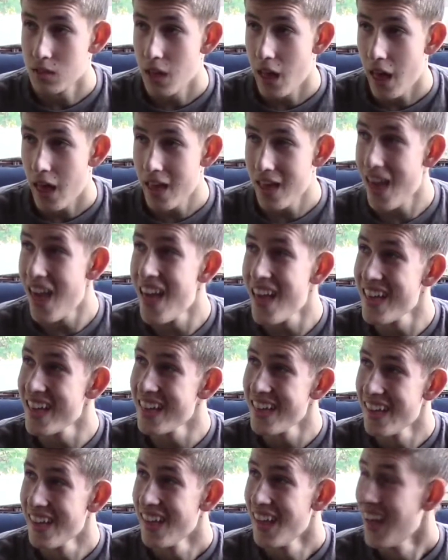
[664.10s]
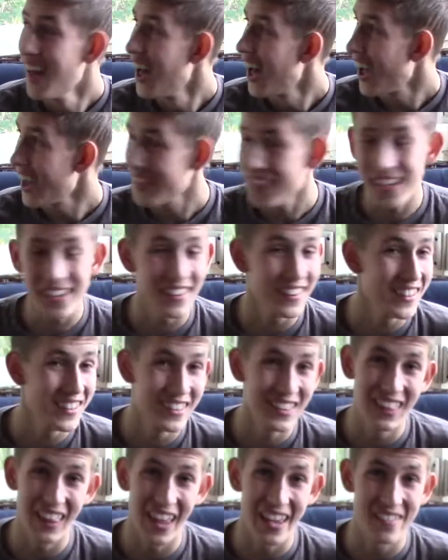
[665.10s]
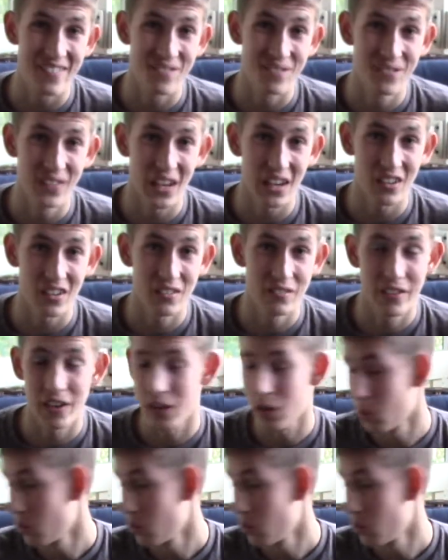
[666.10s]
that, I think it did like very, very